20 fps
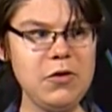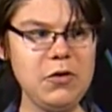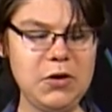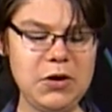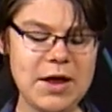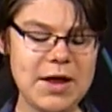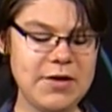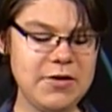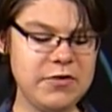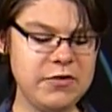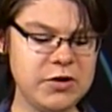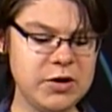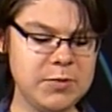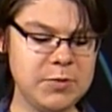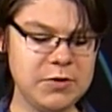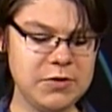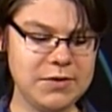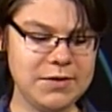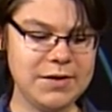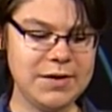get in
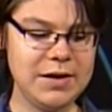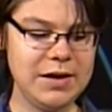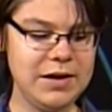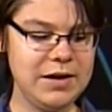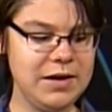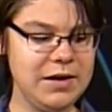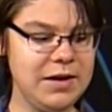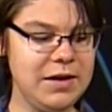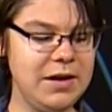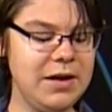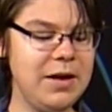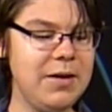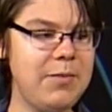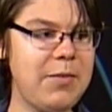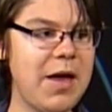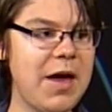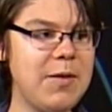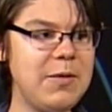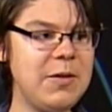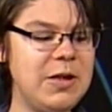trouble," and
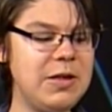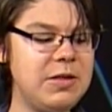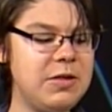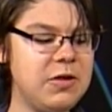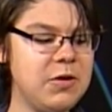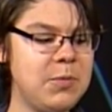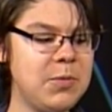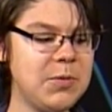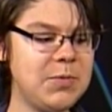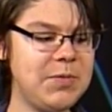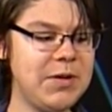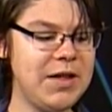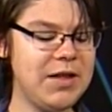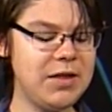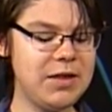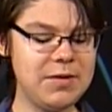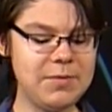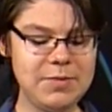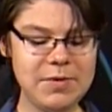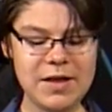Batman's super pissed,